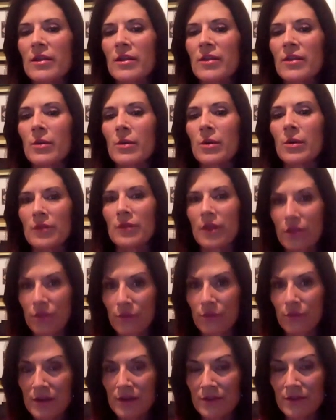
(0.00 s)
there were only
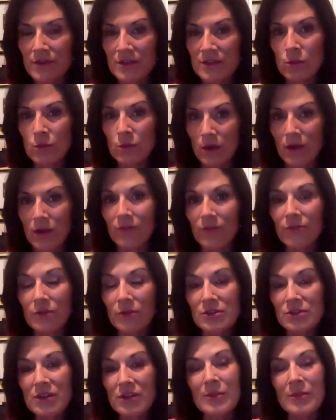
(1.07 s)
three of us working
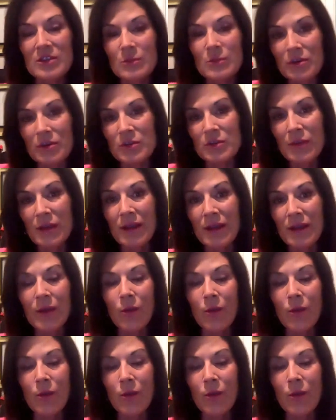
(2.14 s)
full-time in sports media.